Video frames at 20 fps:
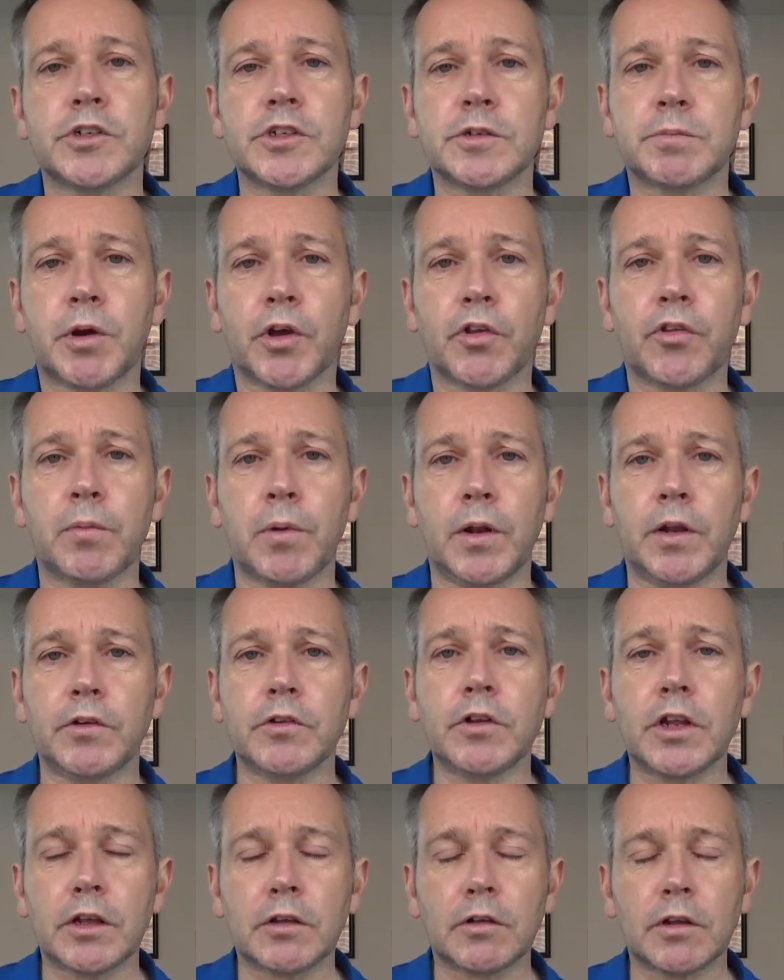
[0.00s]
as possible
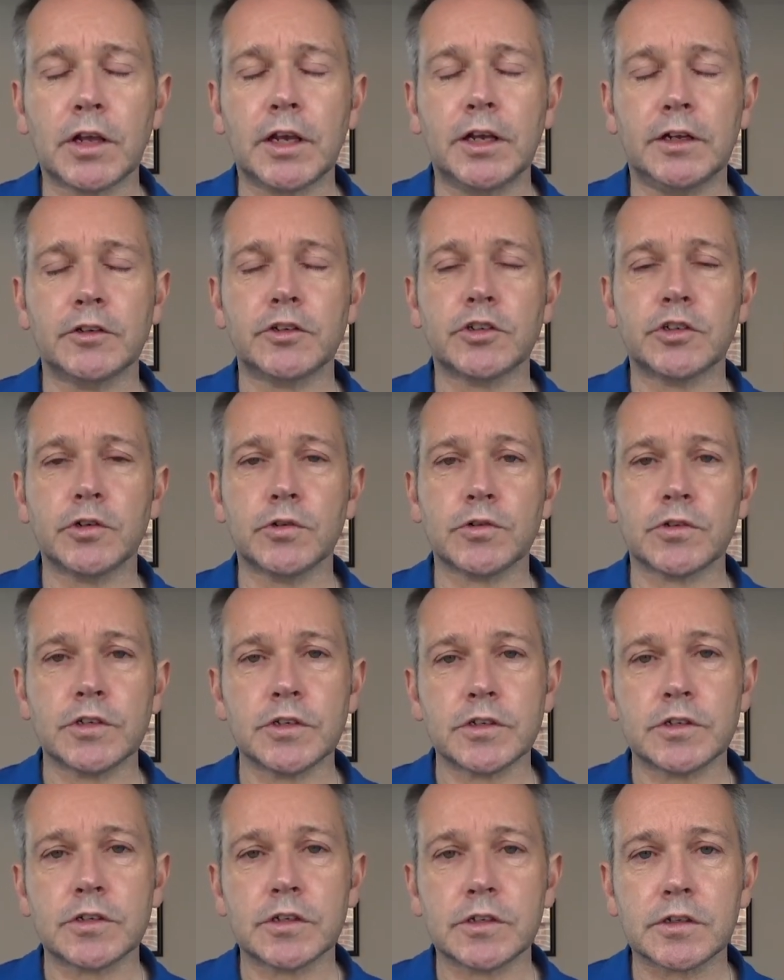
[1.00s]
in as short
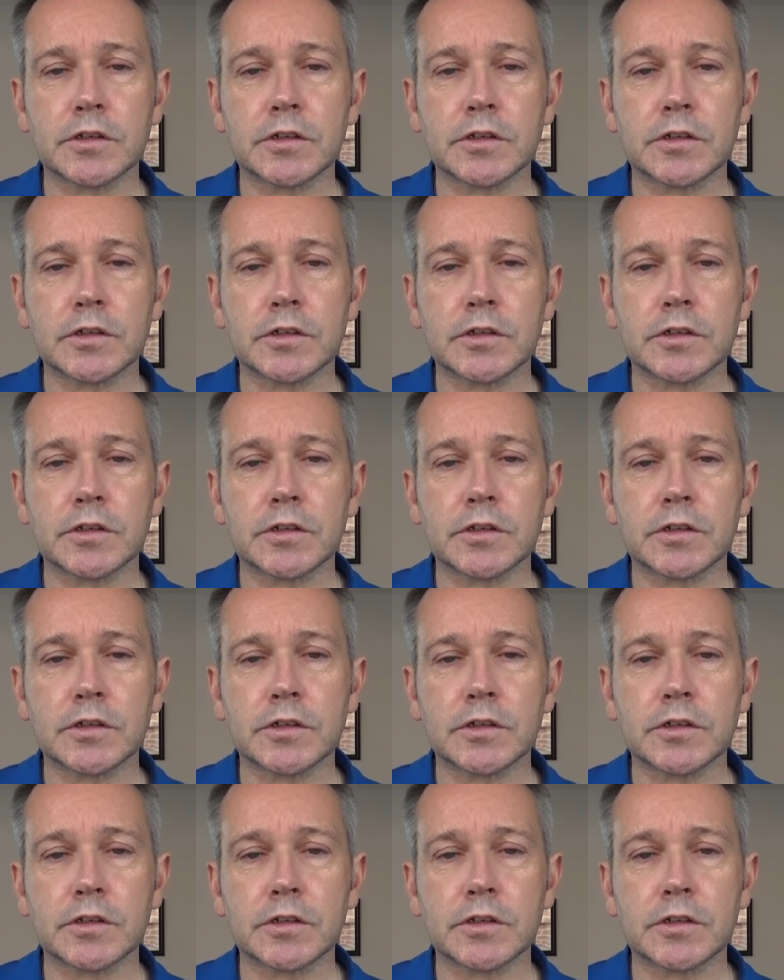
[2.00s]
as